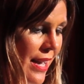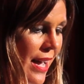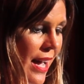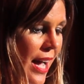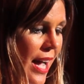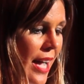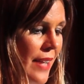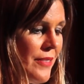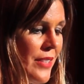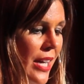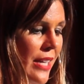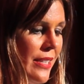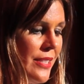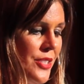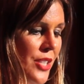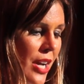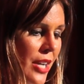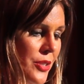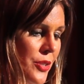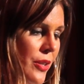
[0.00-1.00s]
"I've got a
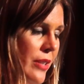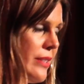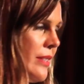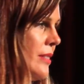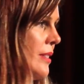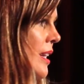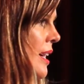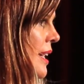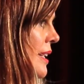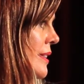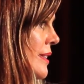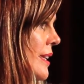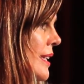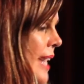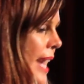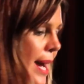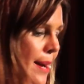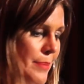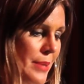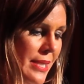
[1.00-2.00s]
doctor on the line," the
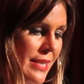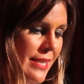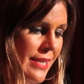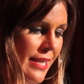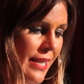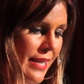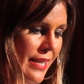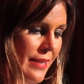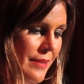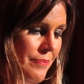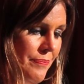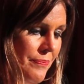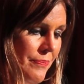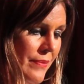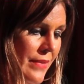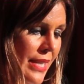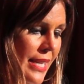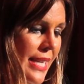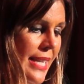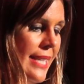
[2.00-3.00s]
captain said.
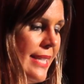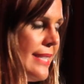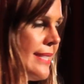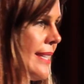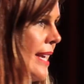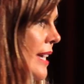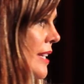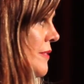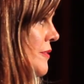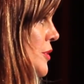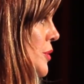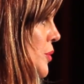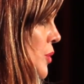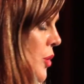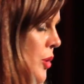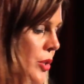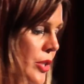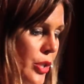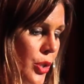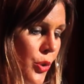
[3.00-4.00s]
"He said if you
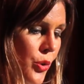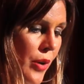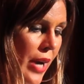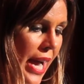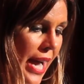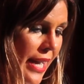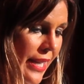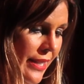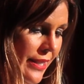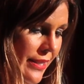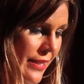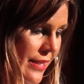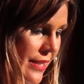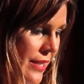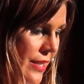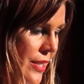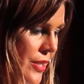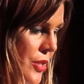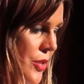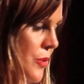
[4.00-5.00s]
heard a crack,
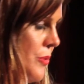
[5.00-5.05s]
you